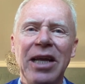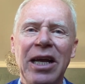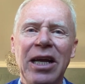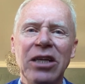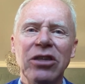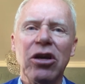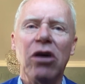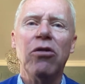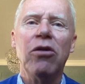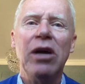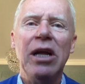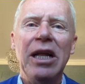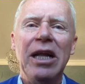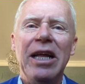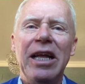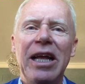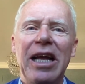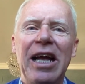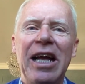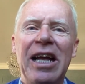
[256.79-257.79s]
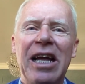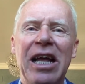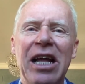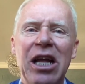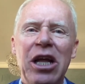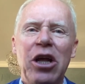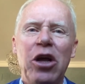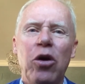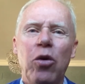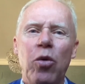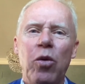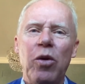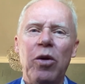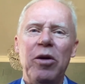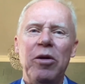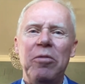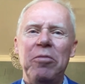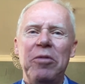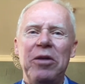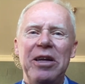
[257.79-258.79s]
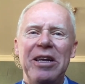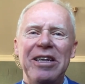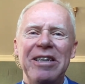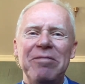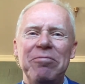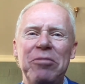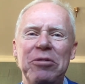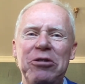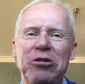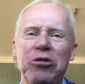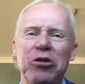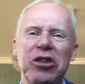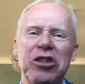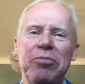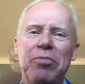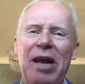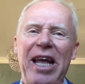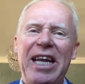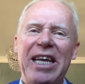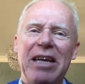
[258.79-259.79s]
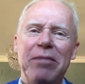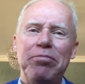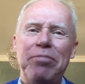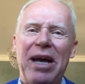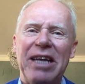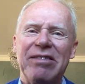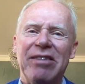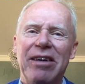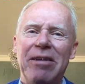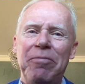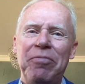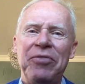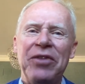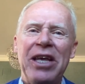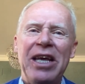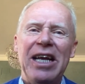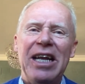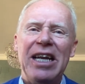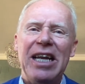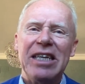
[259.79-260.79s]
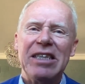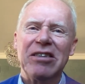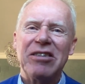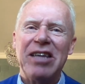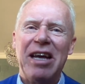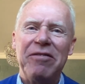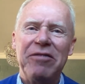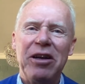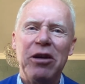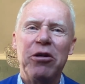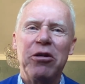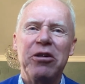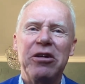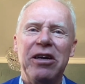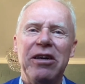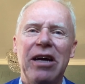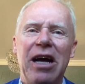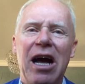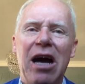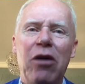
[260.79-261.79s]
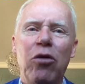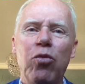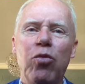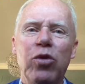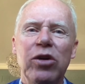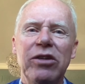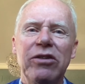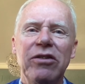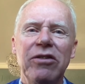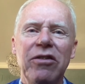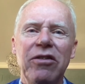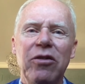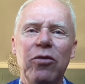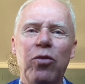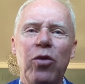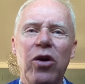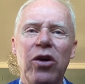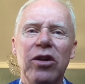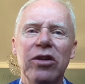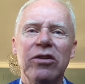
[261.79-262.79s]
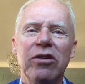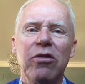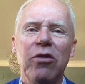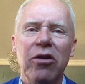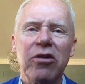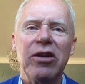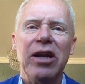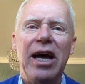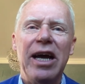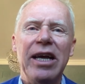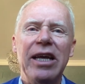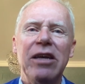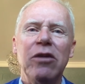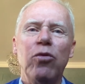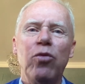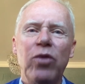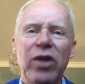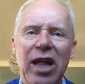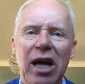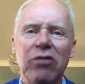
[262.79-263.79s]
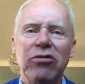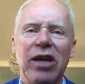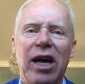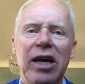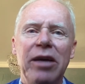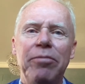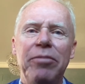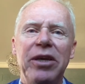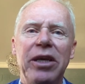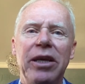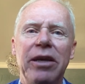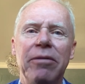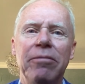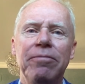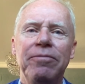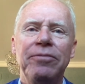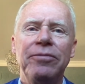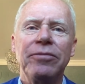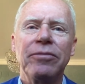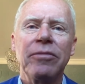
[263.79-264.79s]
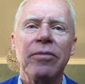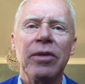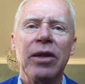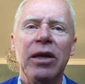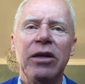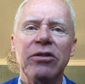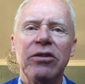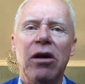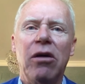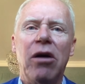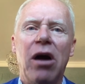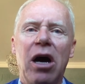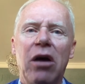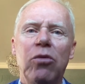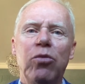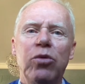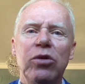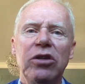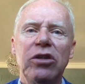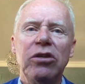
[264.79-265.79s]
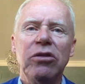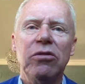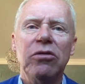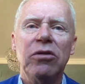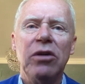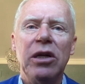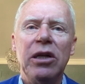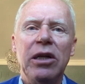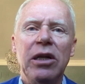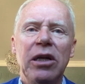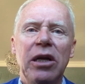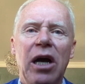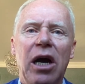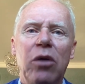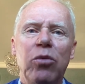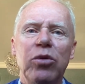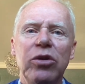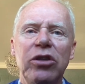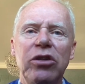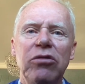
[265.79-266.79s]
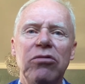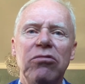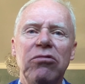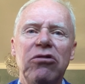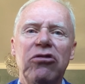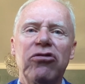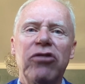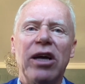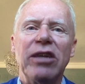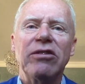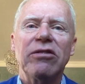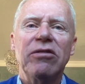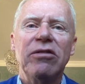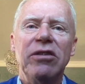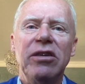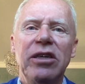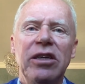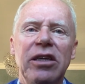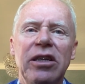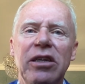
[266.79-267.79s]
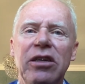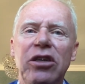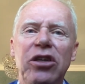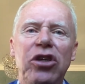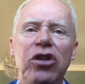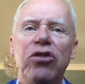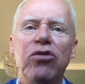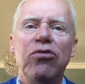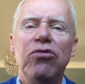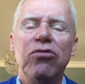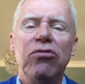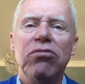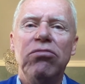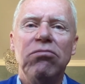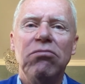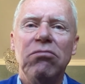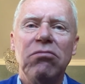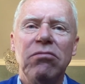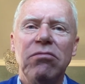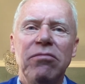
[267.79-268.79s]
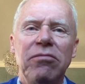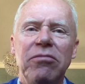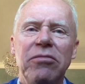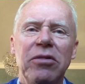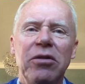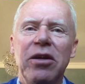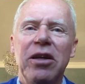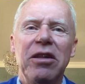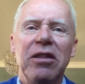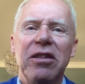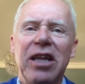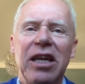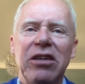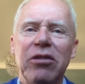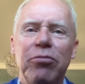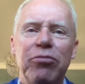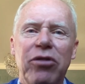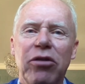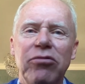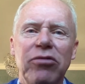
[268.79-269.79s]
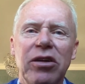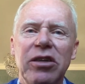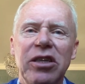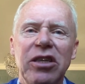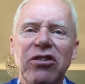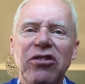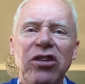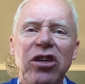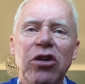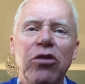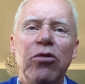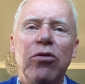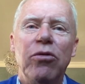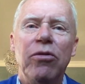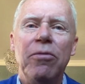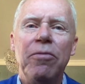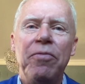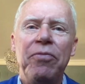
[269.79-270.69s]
So to explain it better, let us have a look. How would the world look like without IP? So how would you trust that a product is new?